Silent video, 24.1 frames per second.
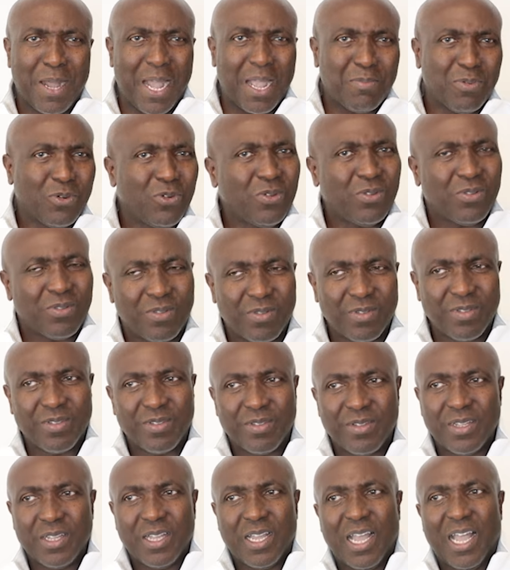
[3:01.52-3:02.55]
Bible?
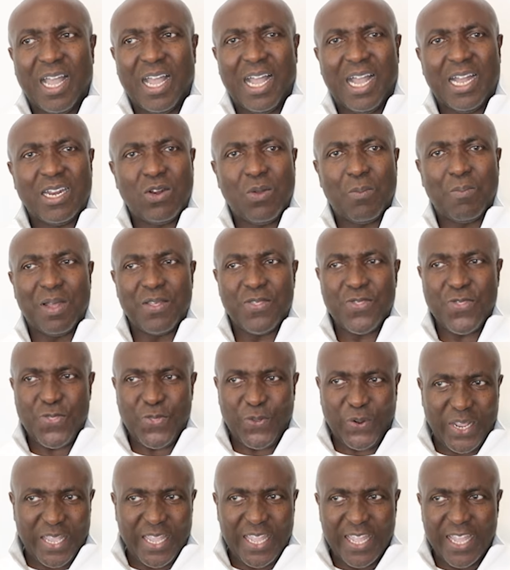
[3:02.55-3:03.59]
And number
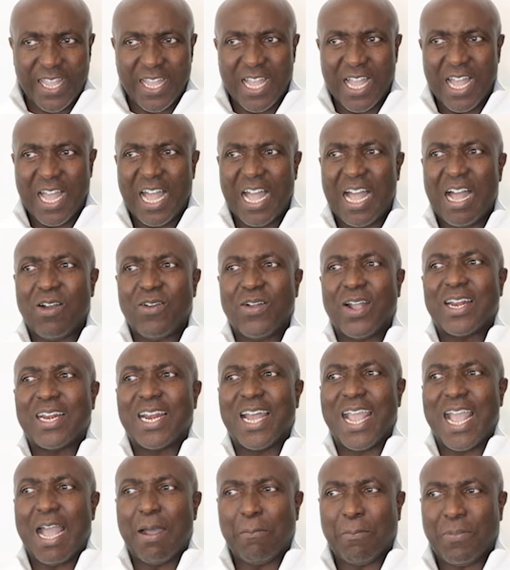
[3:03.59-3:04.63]
three, how can
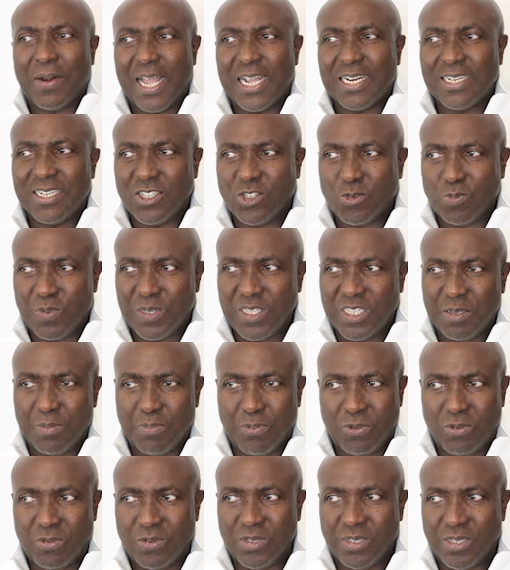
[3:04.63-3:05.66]
I apply these
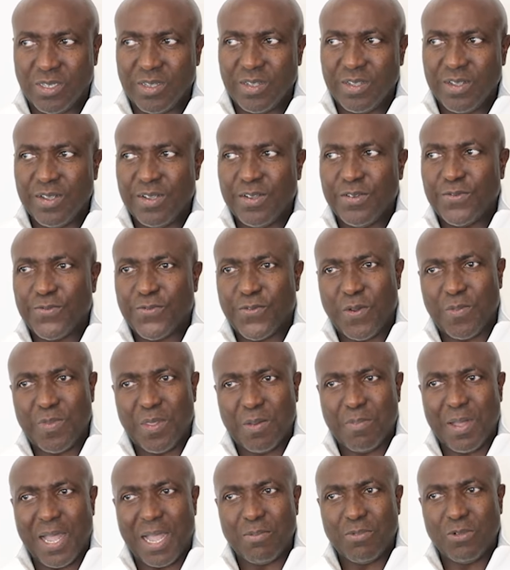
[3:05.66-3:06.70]
principles from
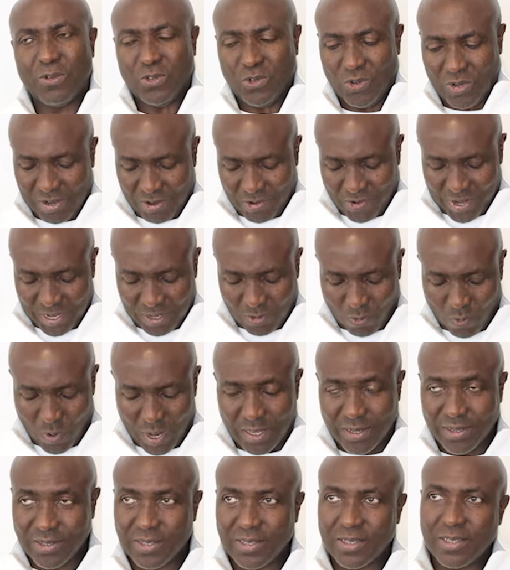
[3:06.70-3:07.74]
the Bible to create
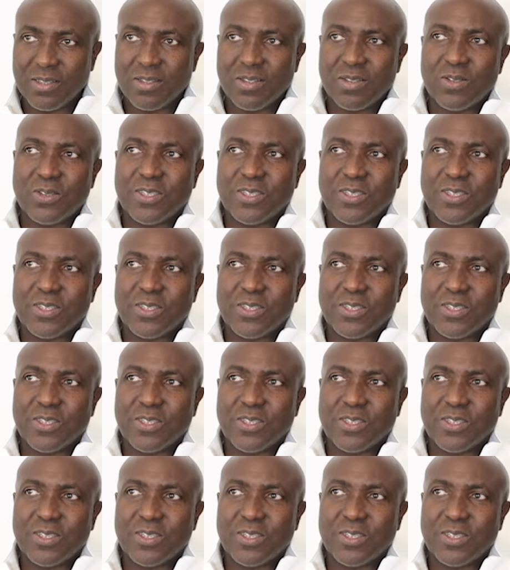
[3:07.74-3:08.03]
wealth?